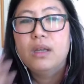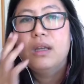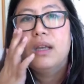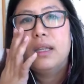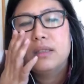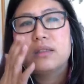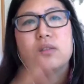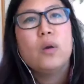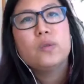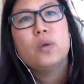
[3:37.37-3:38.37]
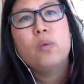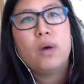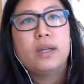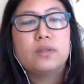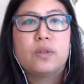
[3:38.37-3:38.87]
And this is also
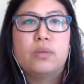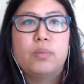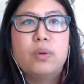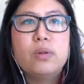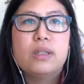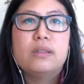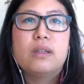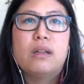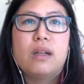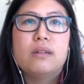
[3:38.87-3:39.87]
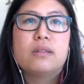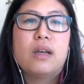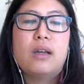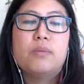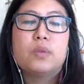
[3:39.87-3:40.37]
why it's very important. A lot of
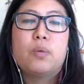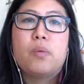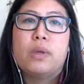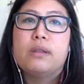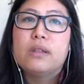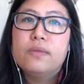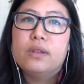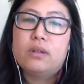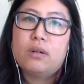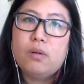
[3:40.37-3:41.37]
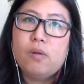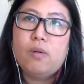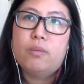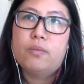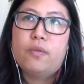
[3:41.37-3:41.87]
times when we live in our
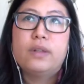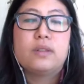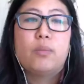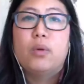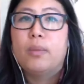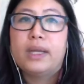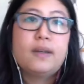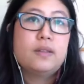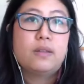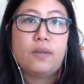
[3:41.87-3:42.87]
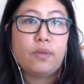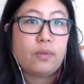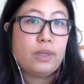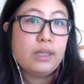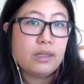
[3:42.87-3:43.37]
home, for example, my cousin have
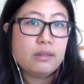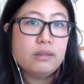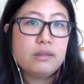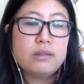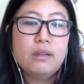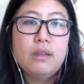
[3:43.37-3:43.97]
3 kids.